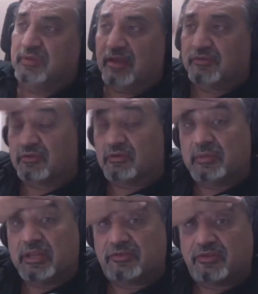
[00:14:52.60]
yeah, so I
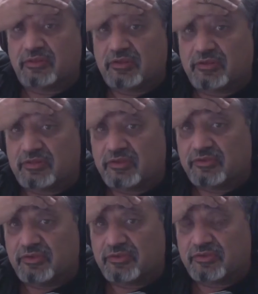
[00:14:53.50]
mean,
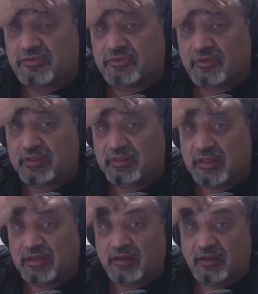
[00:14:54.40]
this is something
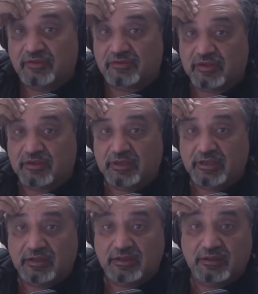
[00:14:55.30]
that obviously
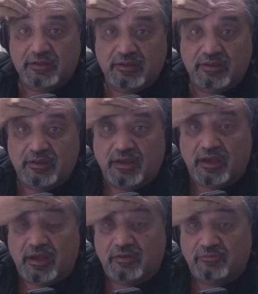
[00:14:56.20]
we
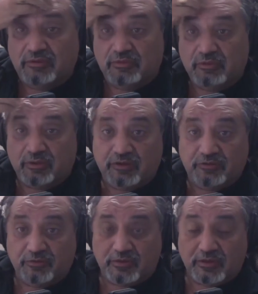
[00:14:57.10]
run
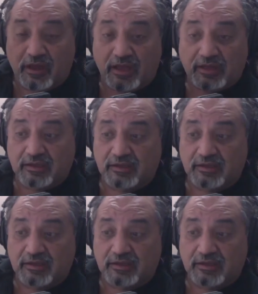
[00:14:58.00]
into a lot.